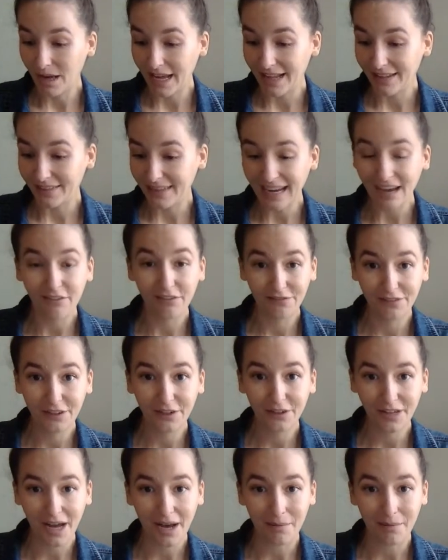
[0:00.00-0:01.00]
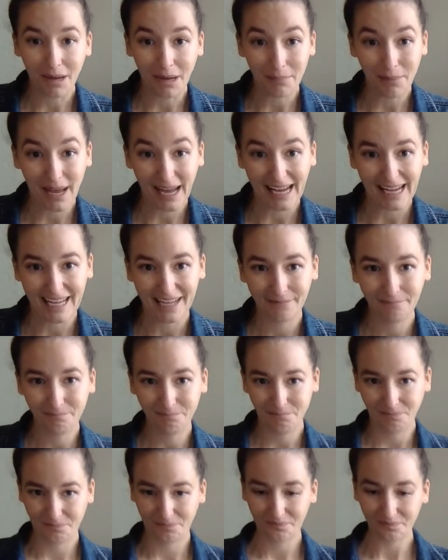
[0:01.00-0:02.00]
but they have filled up my pan.
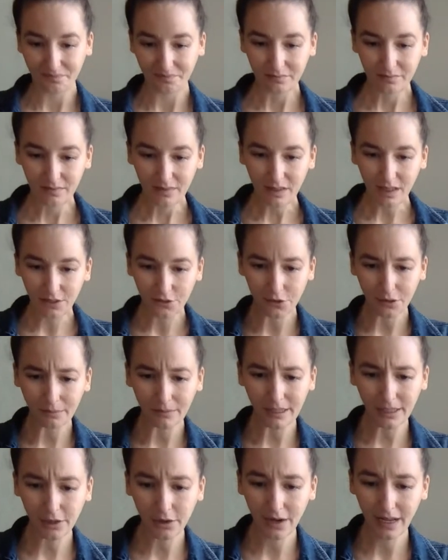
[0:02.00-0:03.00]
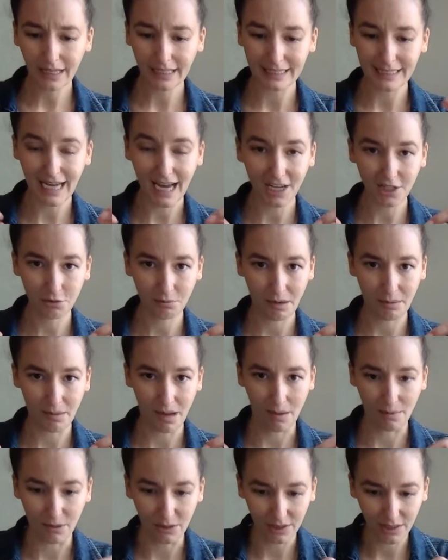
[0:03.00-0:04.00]
So I'm gonna go ahead and touch my
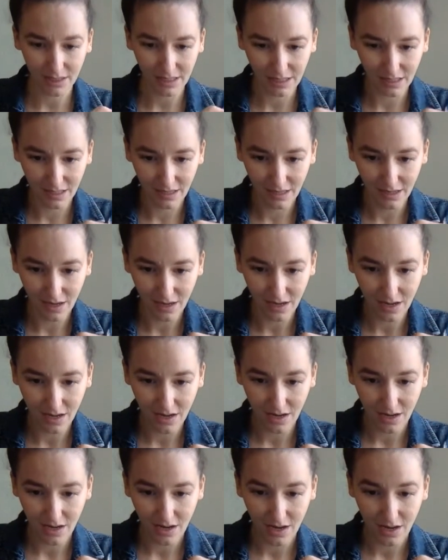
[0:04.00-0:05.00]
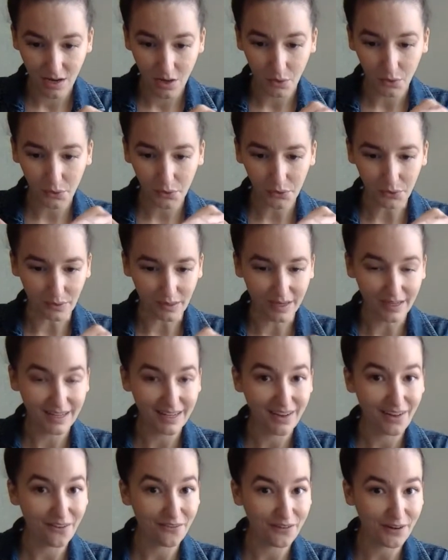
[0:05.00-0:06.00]
bubbles. Ooh,
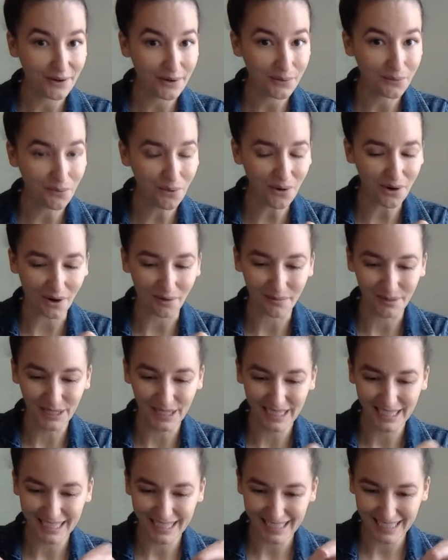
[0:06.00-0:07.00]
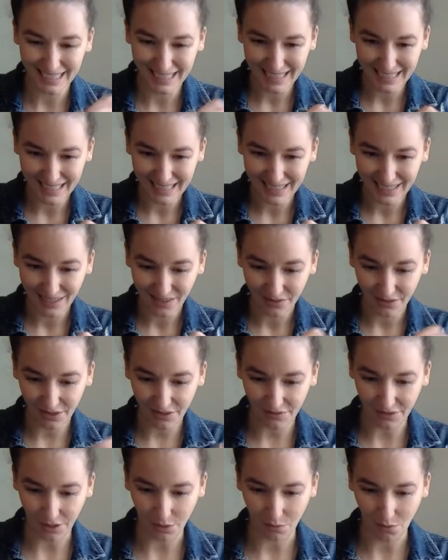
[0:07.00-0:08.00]
very warm,
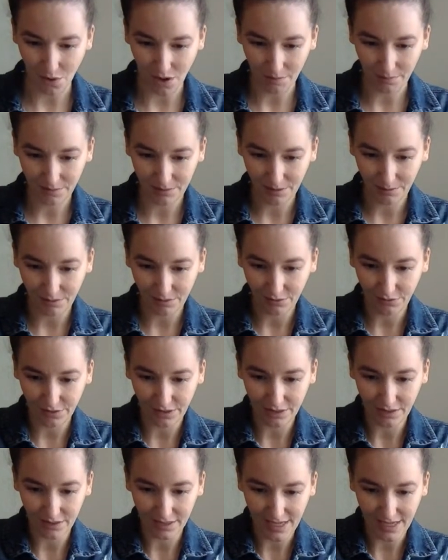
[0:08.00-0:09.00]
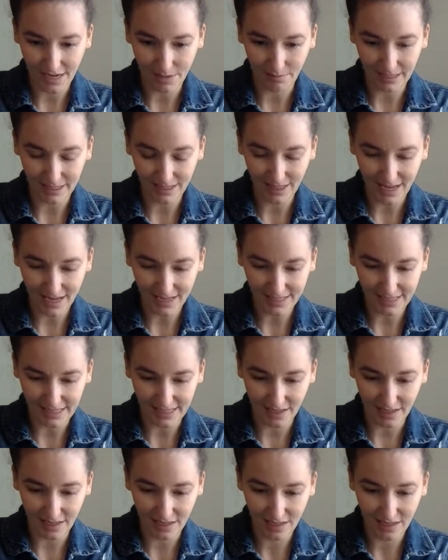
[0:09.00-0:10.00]
very, very warm. Let me feel the side of my glass
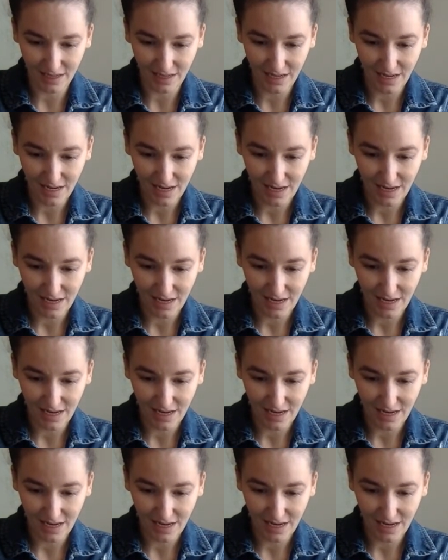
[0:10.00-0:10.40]
here.